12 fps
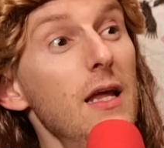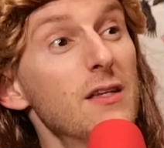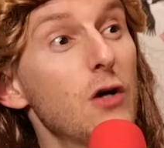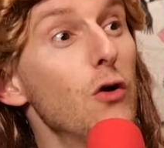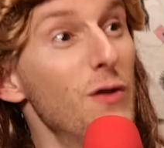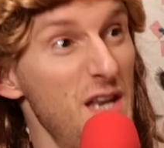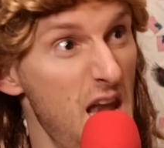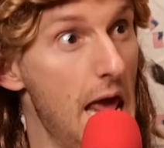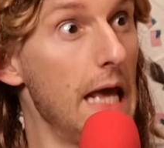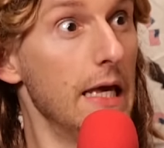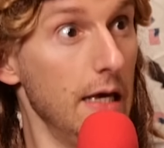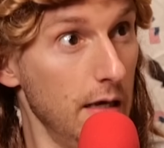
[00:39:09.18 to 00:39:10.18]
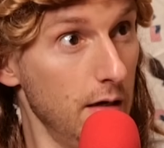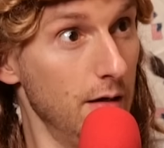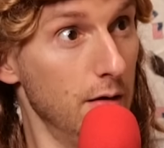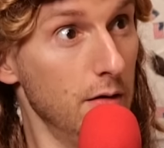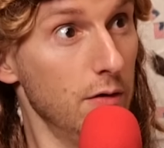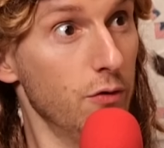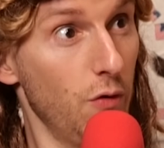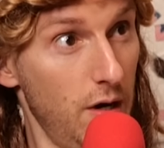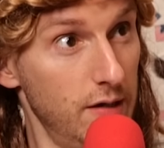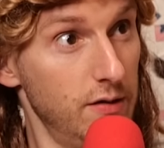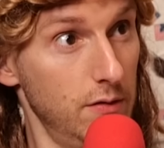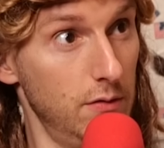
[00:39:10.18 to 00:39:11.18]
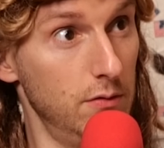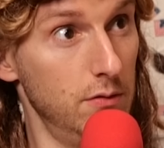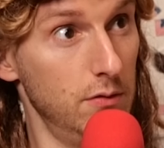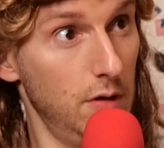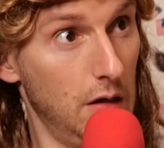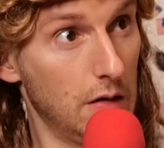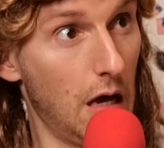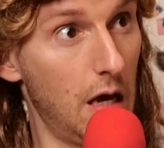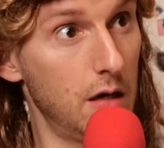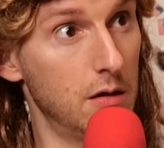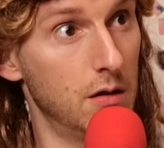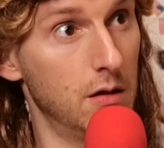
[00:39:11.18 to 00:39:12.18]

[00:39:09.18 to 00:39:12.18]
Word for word: it's called nagging crystal. Okay.